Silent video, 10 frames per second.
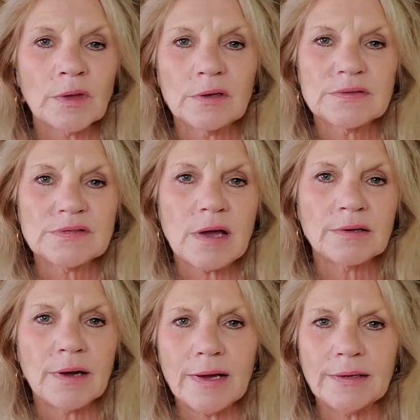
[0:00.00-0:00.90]

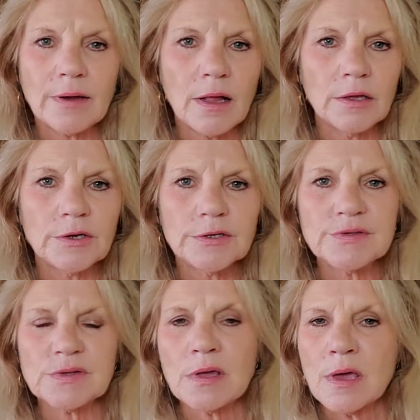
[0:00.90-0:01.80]

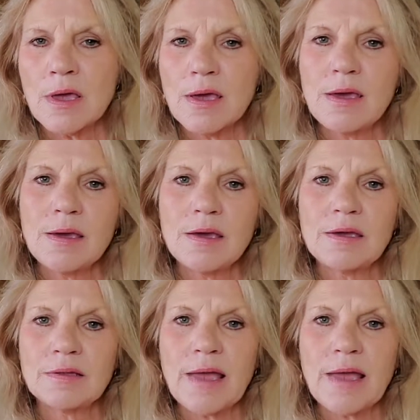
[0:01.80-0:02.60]
$9, and